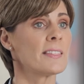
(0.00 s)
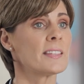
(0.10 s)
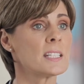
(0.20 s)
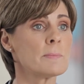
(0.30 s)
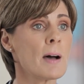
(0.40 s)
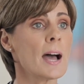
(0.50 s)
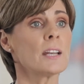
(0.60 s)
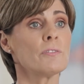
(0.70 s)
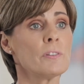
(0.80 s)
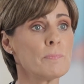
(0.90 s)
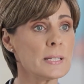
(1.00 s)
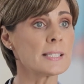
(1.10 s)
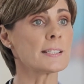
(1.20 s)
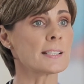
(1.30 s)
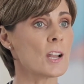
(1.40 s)
the demand for
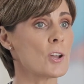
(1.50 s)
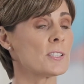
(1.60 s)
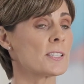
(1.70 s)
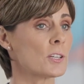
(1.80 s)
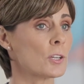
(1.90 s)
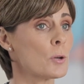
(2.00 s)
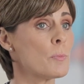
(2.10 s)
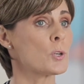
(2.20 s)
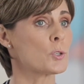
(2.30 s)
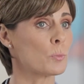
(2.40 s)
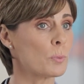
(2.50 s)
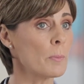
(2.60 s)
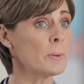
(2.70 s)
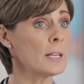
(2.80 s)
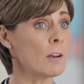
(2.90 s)
business loans and commercial
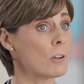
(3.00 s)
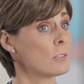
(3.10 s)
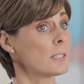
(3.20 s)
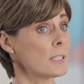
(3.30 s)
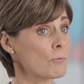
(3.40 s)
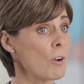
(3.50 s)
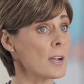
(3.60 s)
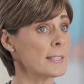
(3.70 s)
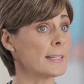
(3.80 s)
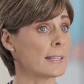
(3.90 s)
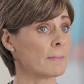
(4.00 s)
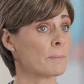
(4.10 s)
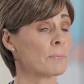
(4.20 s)
property loans is rising.